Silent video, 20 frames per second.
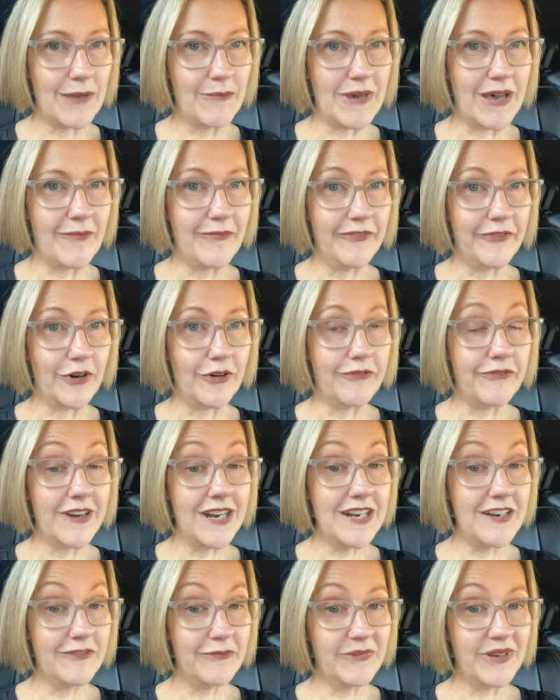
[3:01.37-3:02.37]
came up for a
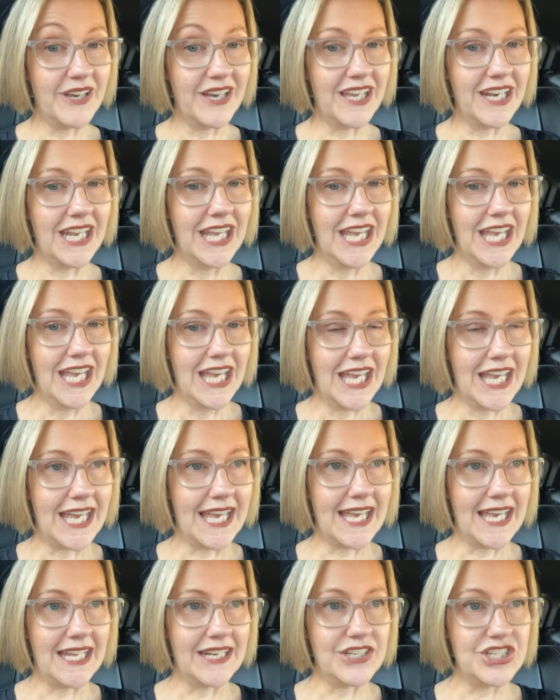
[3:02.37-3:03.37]
friend of mine,
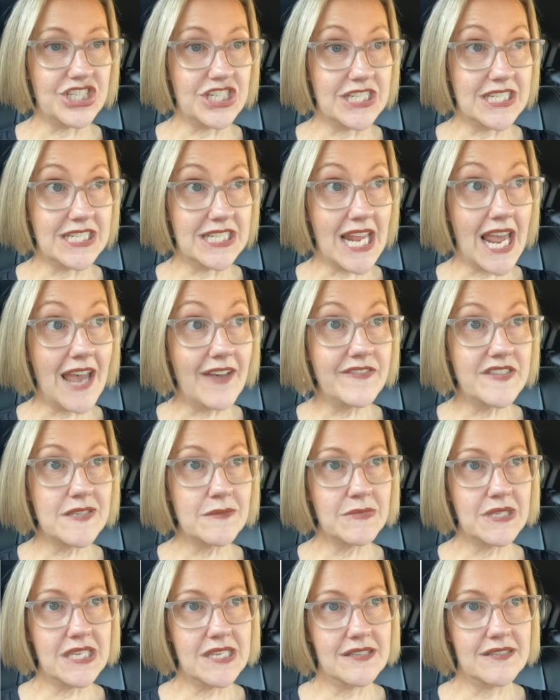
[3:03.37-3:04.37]
and she did have
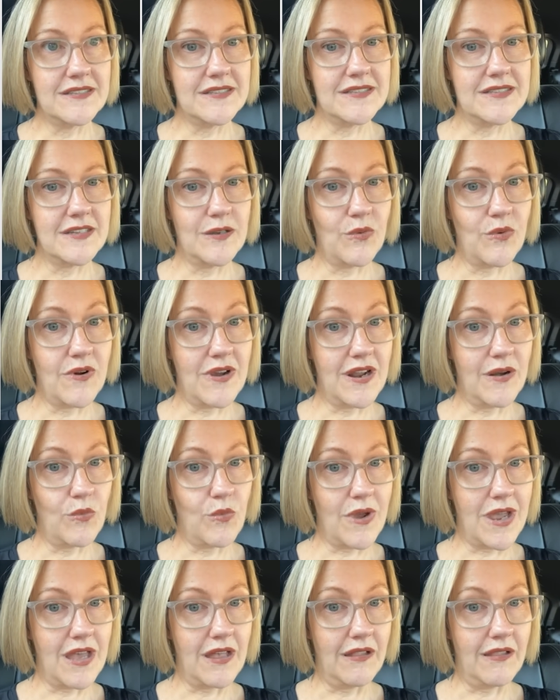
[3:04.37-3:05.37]
some kittens that were
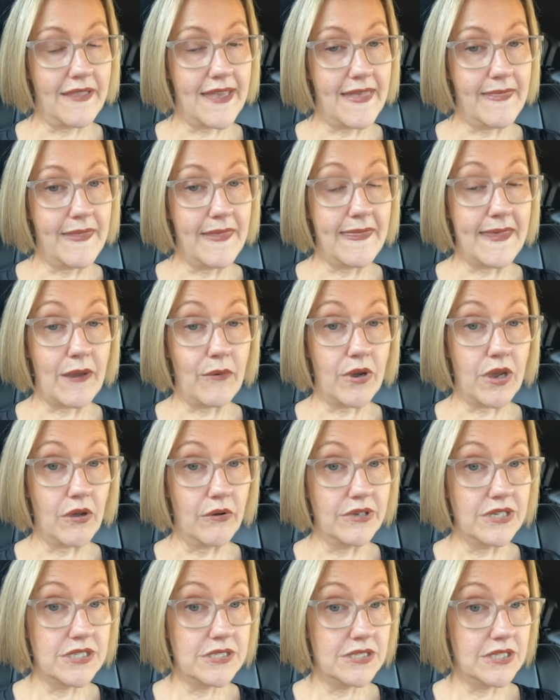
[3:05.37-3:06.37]
unwell, and then they were
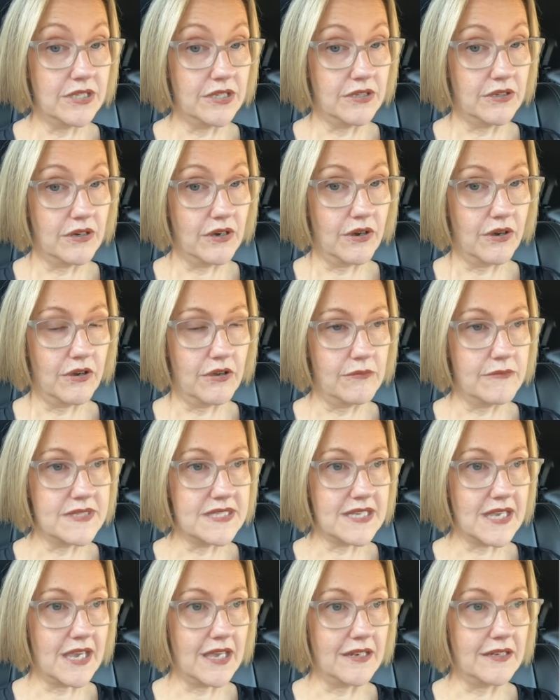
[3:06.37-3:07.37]
going to their new
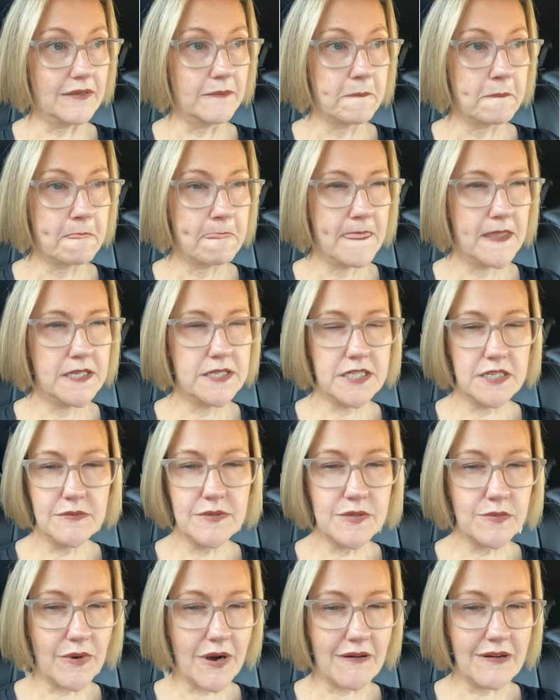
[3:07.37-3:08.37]
homes, and
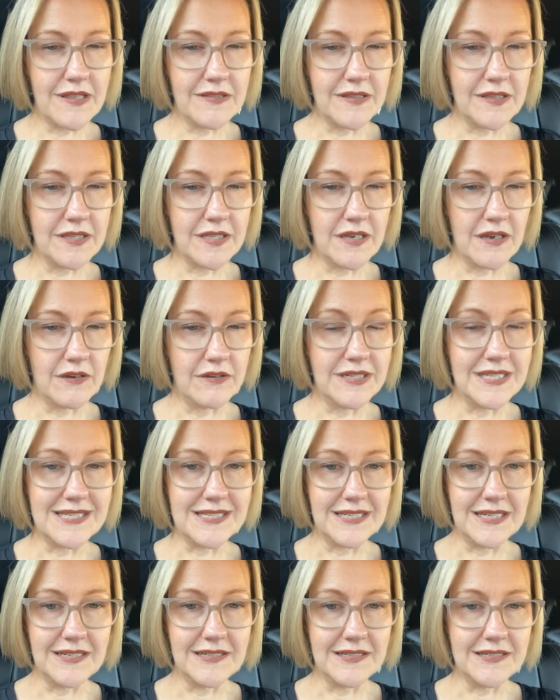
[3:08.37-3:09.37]
she was worried that the
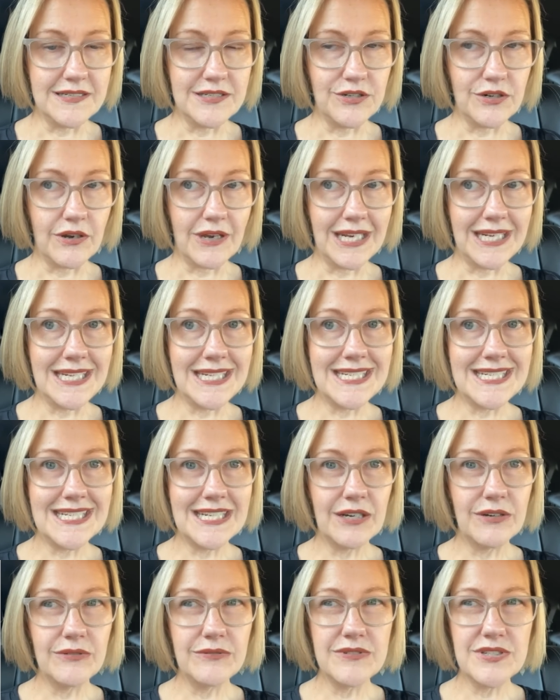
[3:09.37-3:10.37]
owners needed, I need to
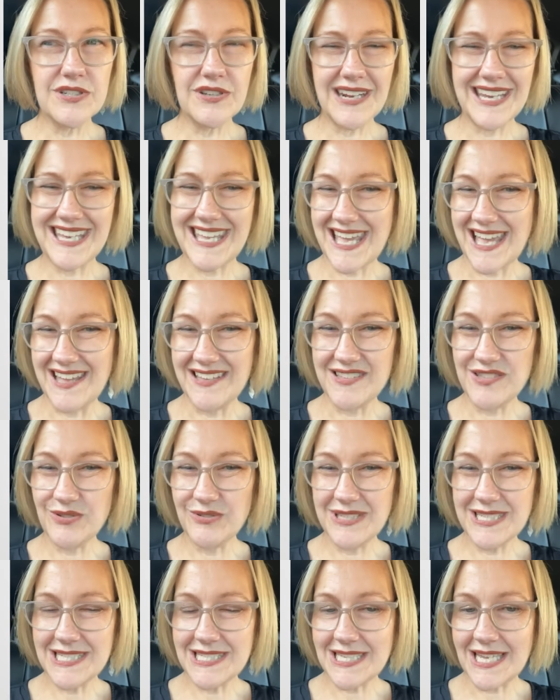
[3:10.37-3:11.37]
tell, should I
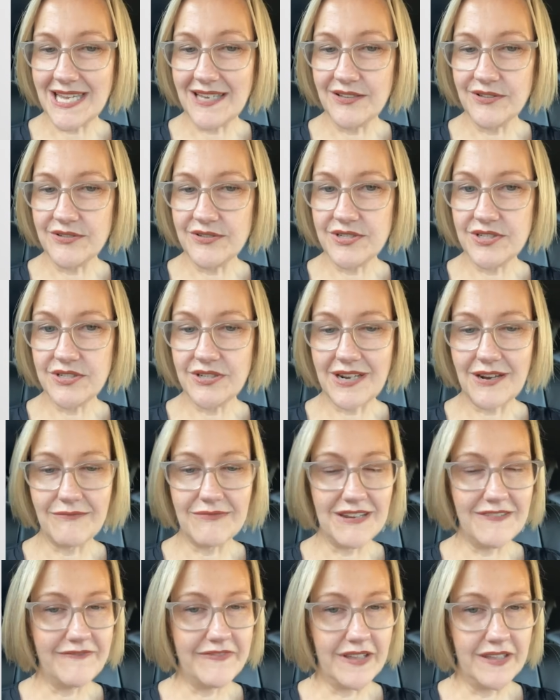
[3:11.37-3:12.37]
cancel the sales? Should I
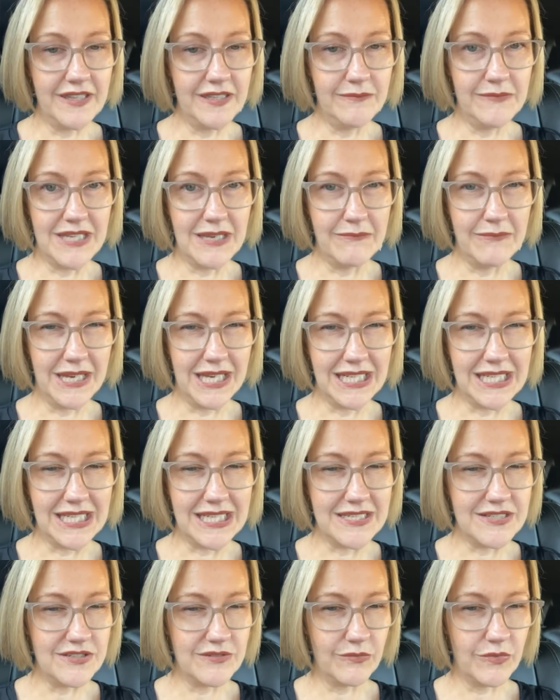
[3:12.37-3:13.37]
refund them their
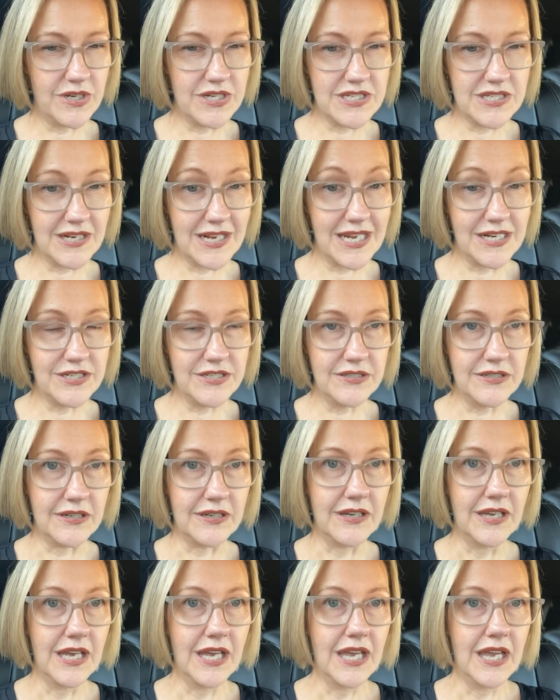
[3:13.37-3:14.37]
money? What should I
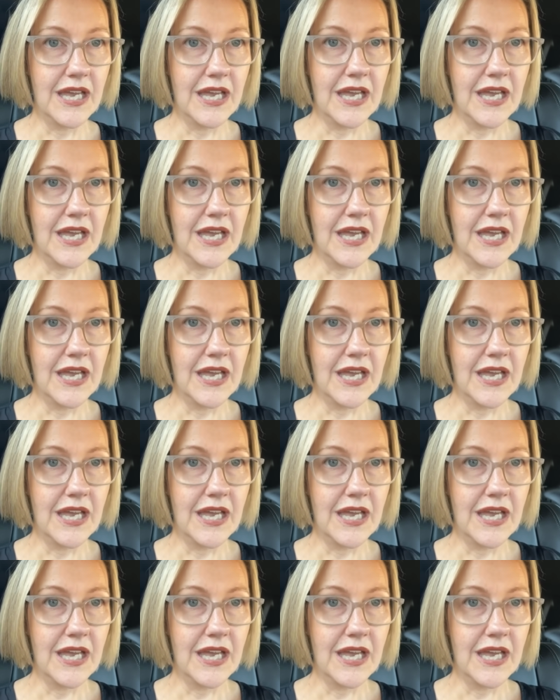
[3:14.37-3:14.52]
do?